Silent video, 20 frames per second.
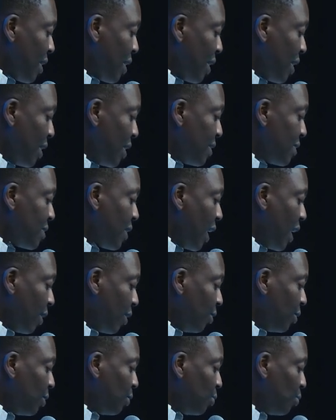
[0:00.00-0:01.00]
is I
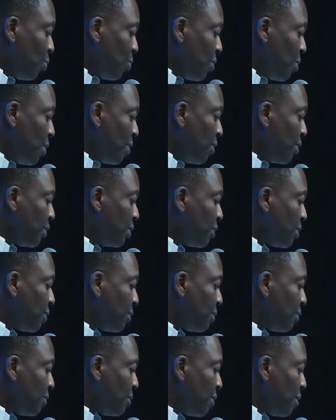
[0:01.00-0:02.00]
got a word
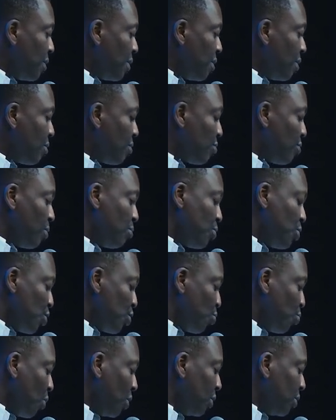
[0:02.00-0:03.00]
from
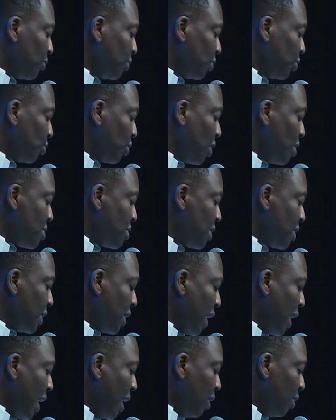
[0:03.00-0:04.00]
just one of the sons in
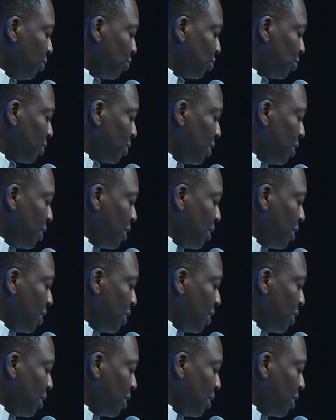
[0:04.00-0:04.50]
the house,